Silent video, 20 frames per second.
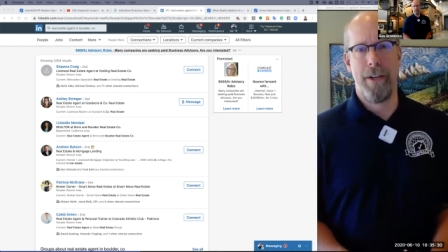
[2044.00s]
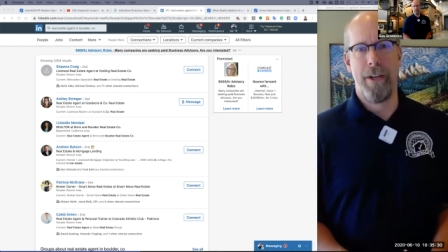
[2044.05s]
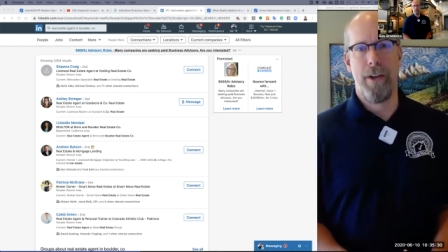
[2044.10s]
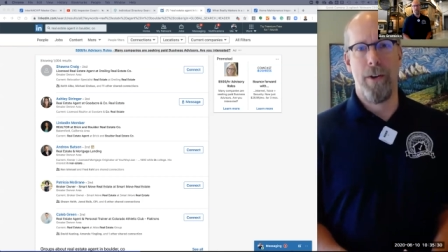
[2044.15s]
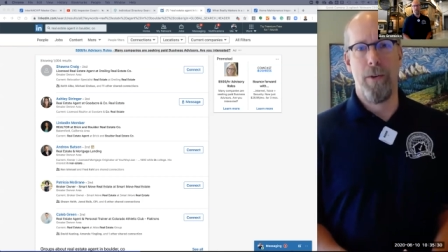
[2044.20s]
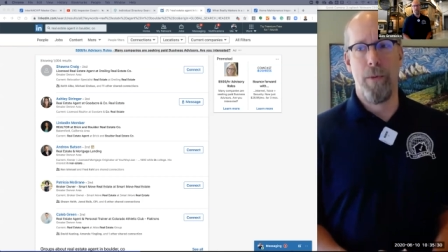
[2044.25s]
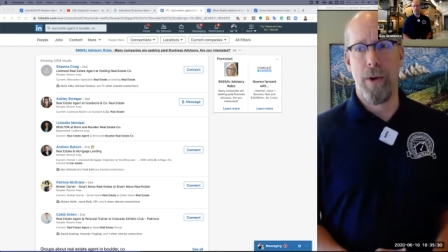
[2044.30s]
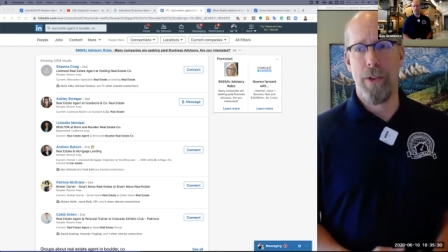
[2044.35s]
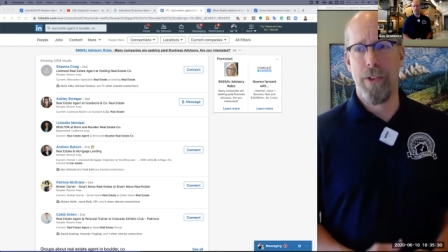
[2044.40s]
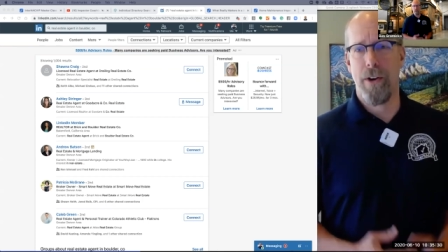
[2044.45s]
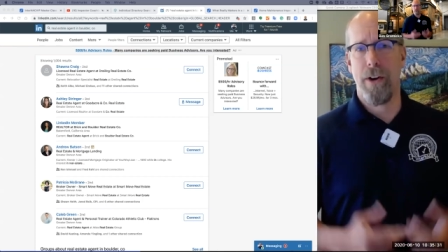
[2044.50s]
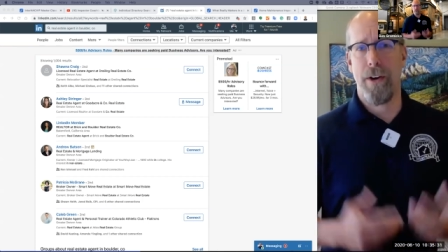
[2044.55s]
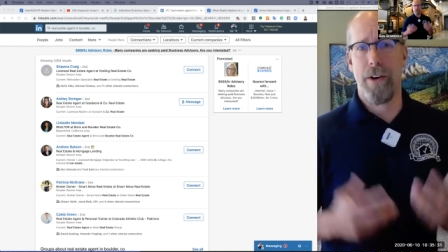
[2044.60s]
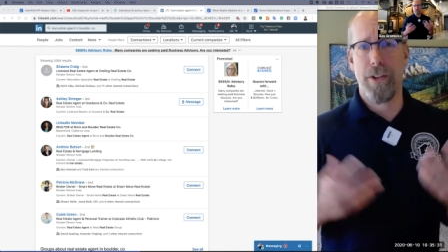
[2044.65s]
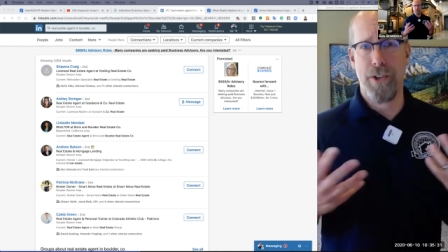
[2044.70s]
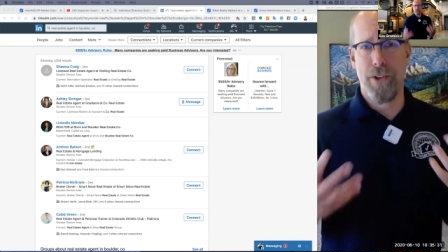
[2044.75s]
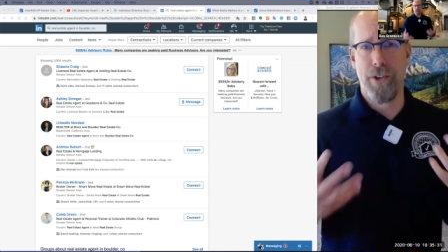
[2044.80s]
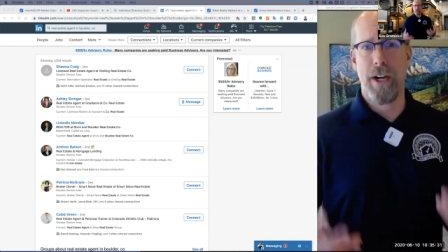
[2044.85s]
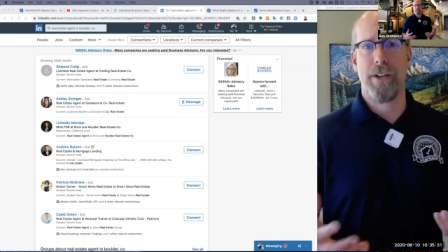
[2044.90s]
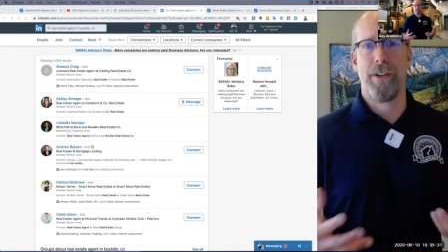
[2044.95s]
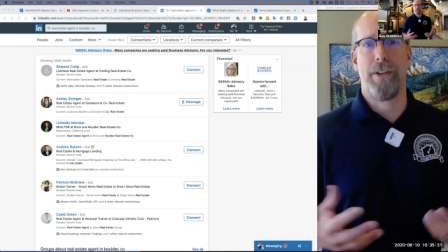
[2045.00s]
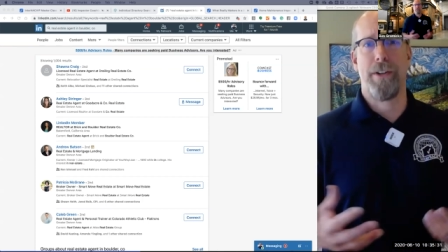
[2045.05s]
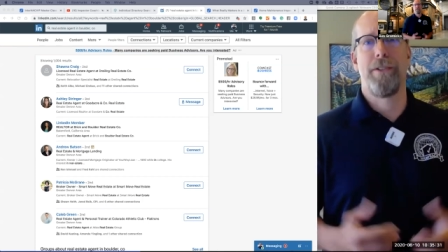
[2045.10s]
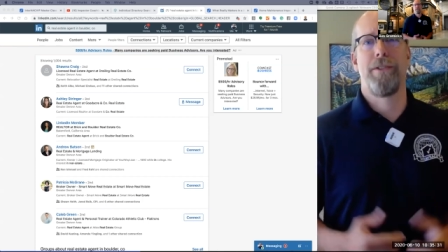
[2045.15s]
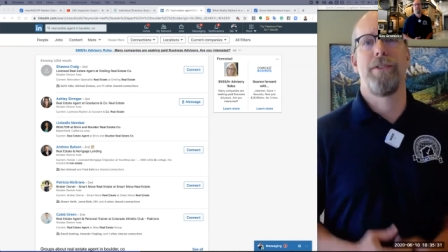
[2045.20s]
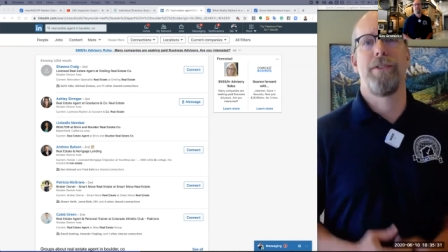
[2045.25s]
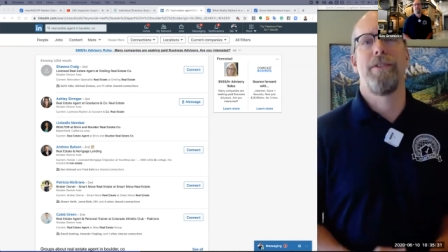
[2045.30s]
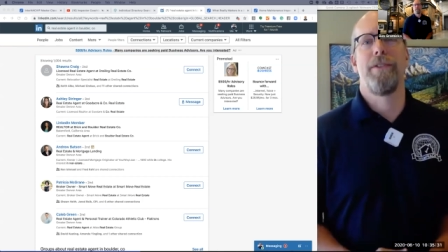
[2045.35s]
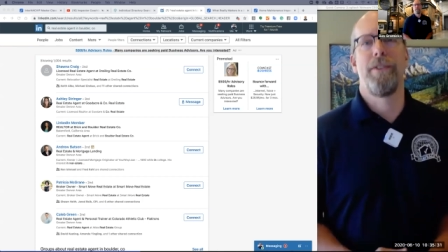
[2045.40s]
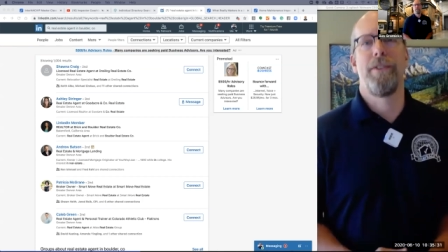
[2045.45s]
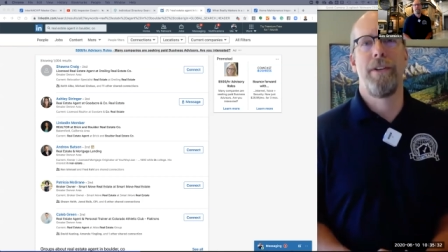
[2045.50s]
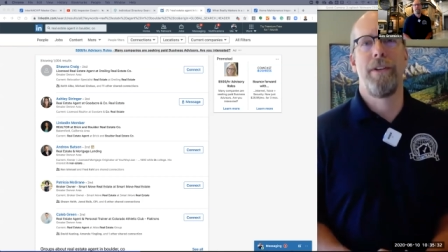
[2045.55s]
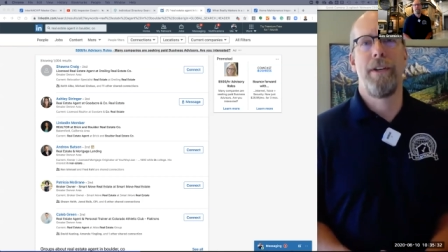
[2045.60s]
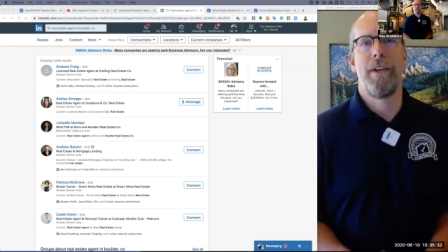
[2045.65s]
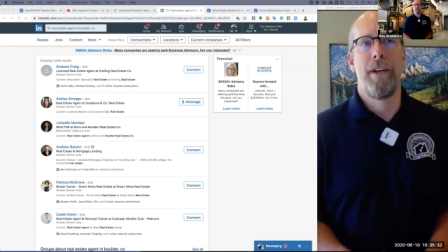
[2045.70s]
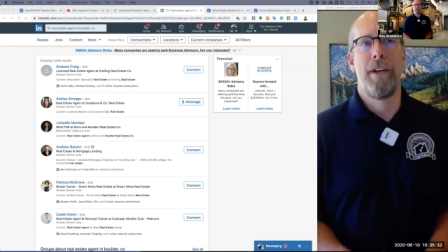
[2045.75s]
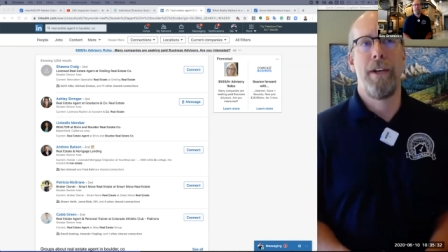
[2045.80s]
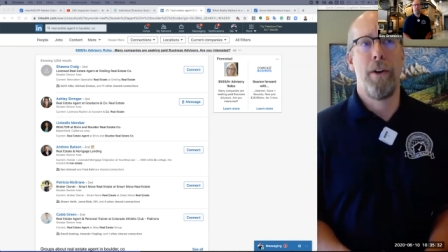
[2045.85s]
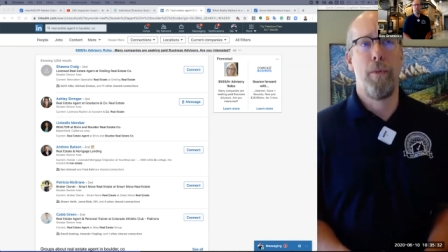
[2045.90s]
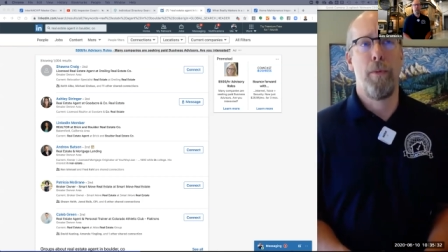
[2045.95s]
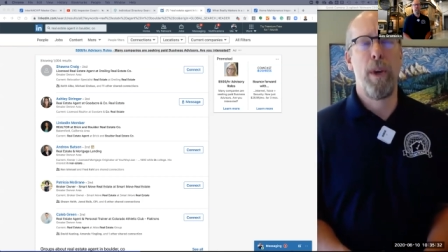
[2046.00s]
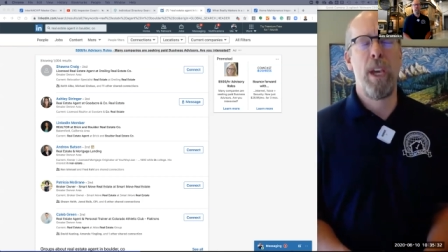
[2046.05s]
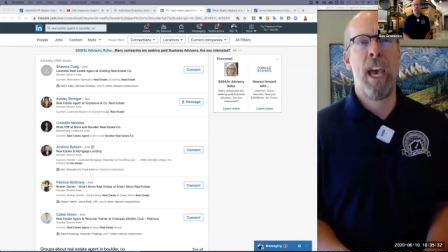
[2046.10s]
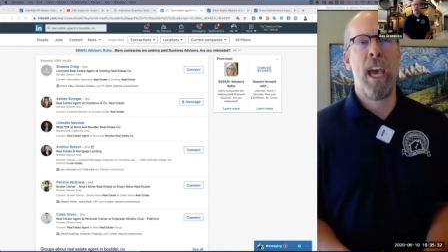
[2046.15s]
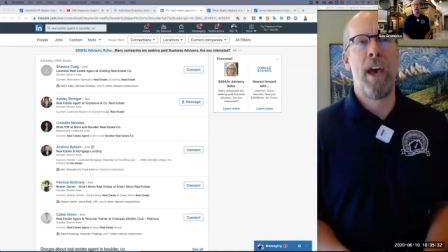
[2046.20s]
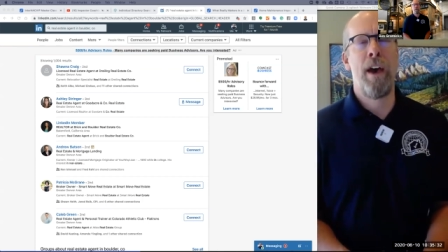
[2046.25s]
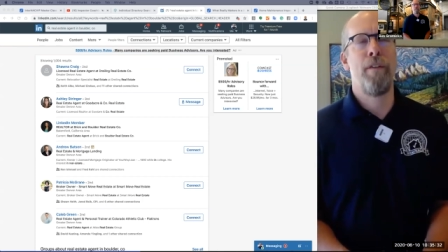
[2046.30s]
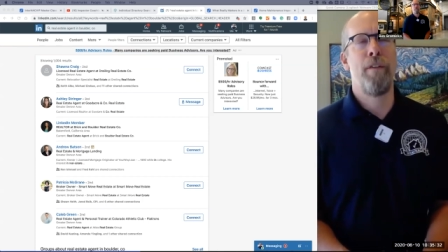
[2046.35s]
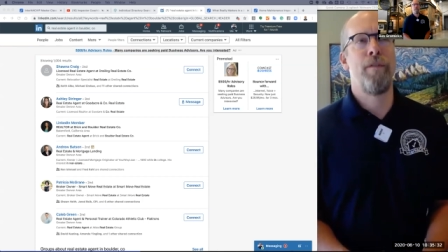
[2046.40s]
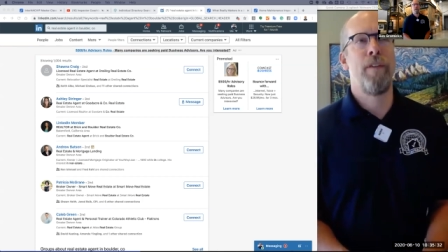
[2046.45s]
with our instructors. We have,